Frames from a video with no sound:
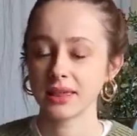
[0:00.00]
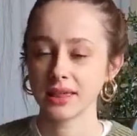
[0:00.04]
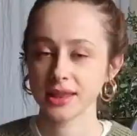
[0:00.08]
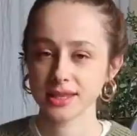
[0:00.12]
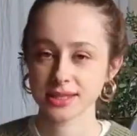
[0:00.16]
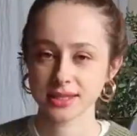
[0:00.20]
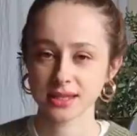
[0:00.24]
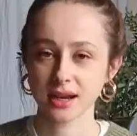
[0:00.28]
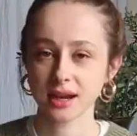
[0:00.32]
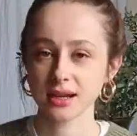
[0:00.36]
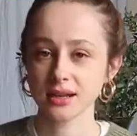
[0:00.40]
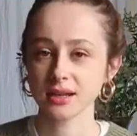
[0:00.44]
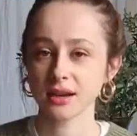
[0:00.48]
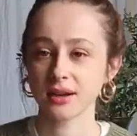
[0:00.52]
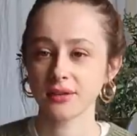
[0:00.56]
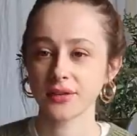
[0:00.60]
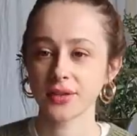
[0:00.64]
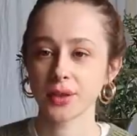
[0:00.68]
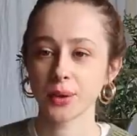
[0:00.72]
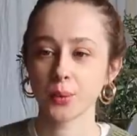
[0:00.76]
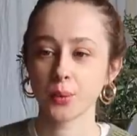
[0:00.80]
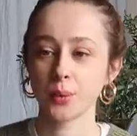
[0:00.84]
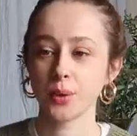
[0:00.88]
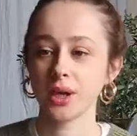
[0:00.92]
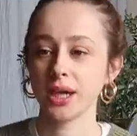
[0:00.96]
start of
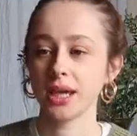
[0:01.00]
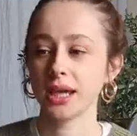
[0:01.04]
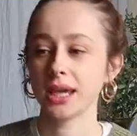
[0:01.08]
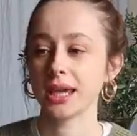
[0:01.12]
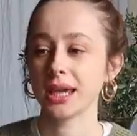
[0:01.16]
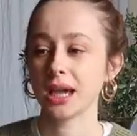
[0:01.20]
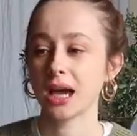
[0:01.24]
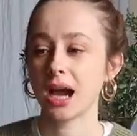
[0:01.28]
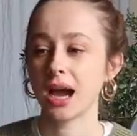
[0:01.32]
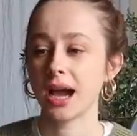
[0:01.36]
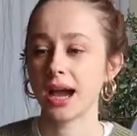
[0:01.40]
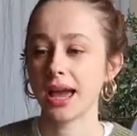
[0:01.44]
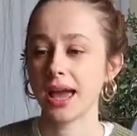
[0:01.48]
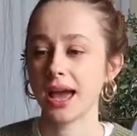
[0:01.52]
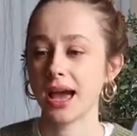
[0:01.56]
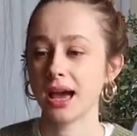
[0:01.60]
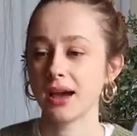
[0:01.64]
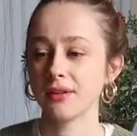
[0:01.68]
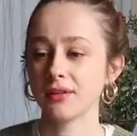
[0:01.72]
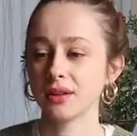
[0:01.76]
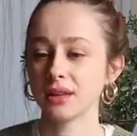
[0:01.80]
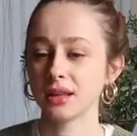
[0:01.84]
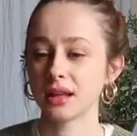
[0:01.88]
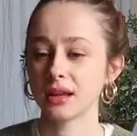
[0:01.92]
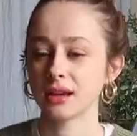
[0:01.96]
the week I
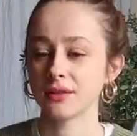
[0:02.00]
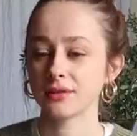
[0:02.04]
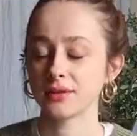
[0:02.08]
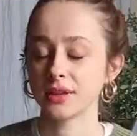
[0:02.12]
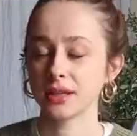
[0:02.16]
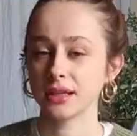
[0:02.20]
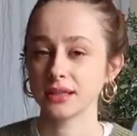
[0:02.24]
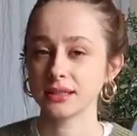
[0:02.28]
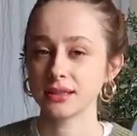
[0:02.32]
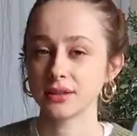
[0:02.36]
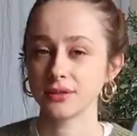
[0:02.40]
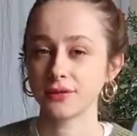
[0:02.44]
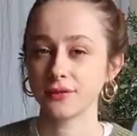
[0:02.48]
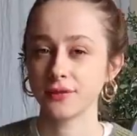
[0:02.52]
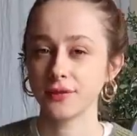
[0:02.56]
have a lot of things to